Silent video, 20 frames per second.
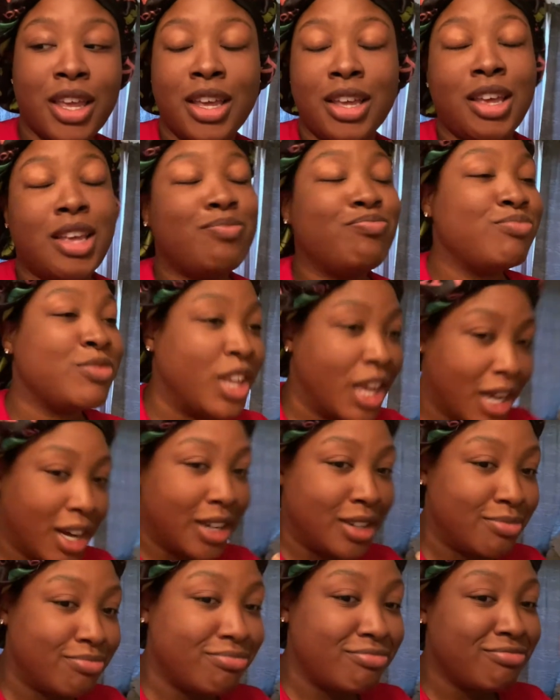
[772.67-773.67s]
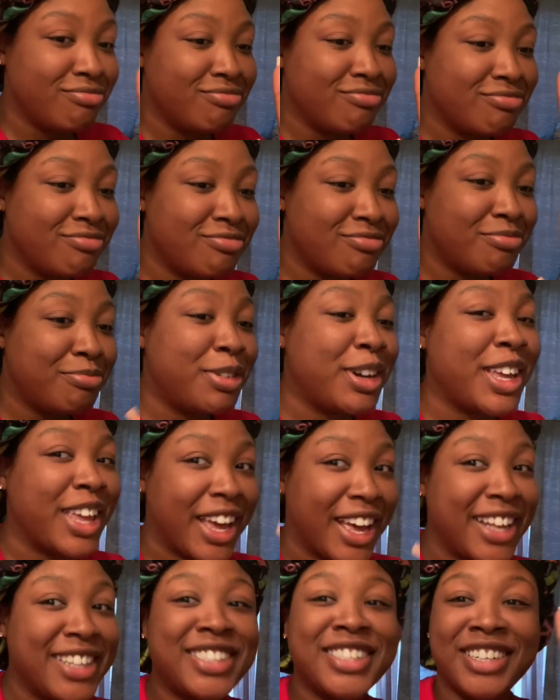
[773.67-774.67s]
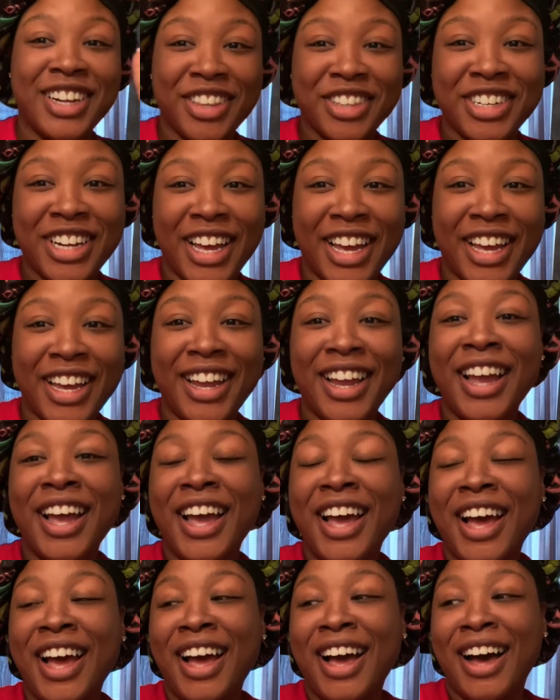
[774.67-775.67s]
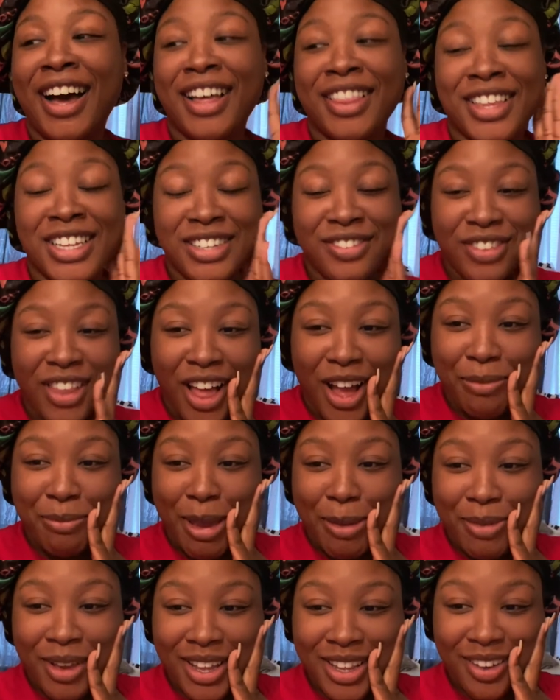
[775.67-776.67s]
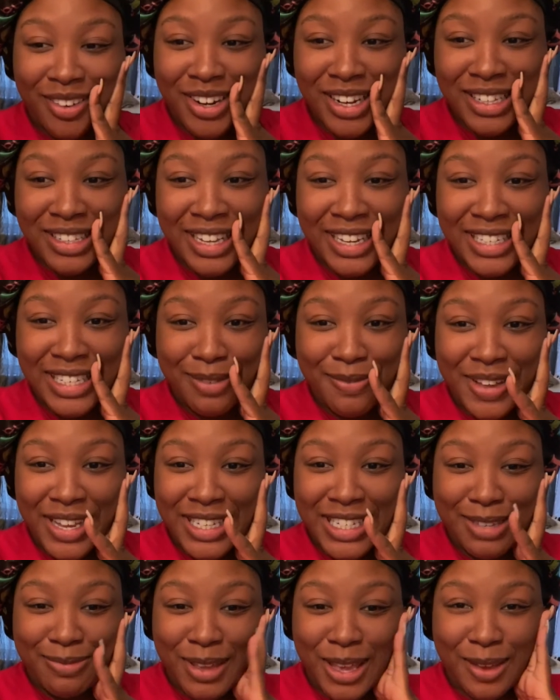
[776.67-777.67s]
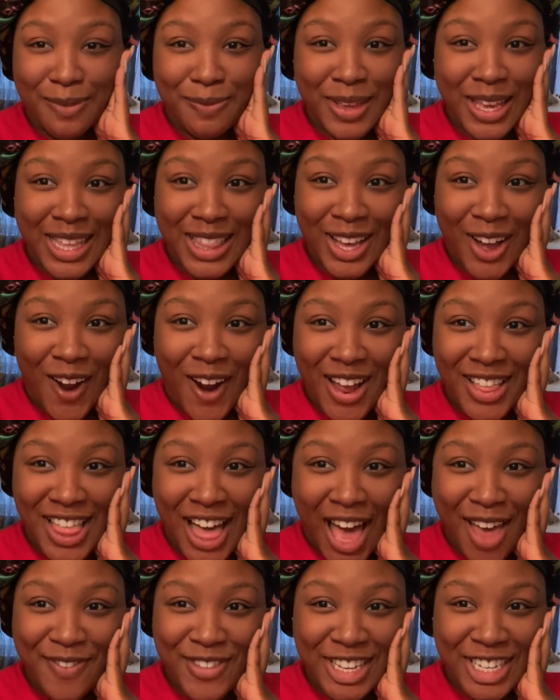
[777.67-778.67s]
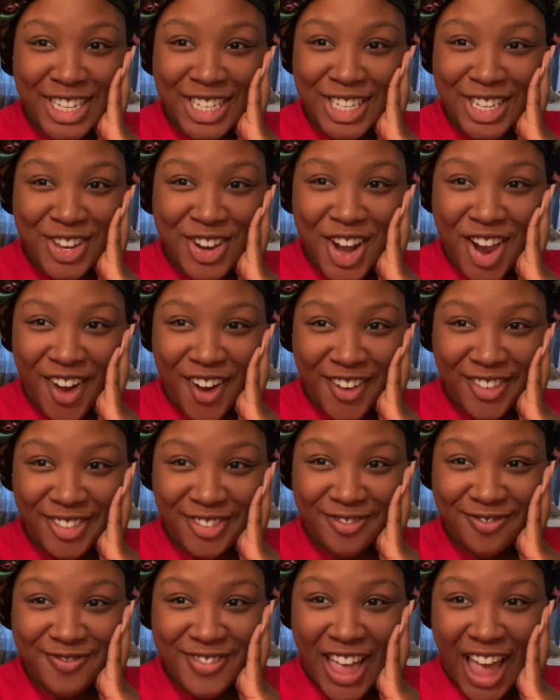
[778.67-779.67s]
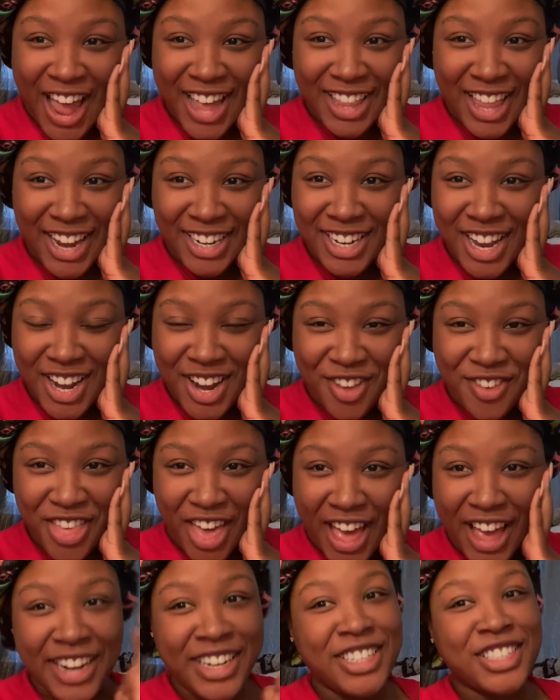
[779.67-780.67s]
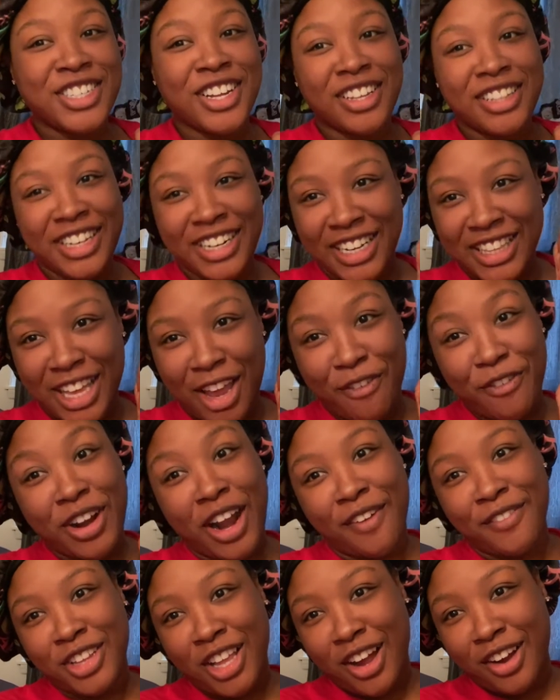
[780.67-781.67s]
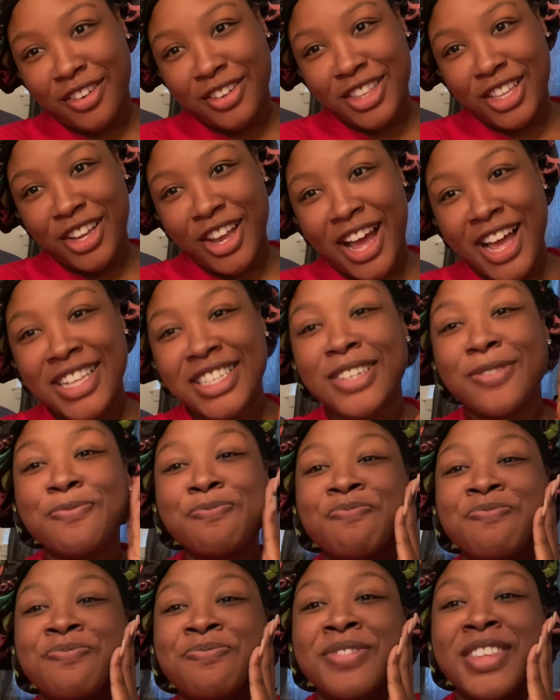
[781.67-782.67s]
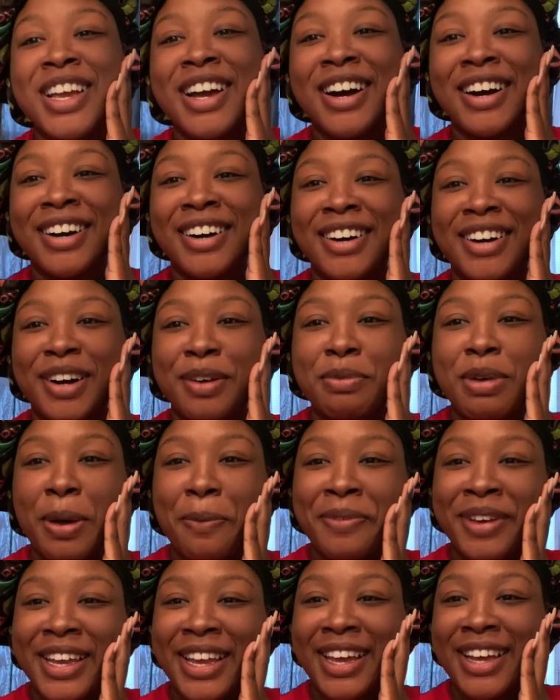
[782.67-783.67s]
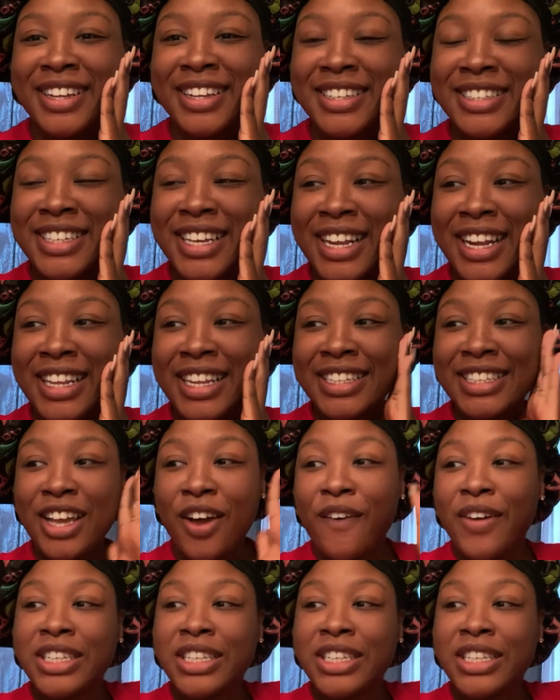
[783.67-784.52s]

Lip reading: But yeah, it's another day. This vlog may be all over the place. It may just be me in the car a lot because, you know, I like to do that. I need to start looking at the camera when I vlog with you guys. But yeah, let's get it. Let's go.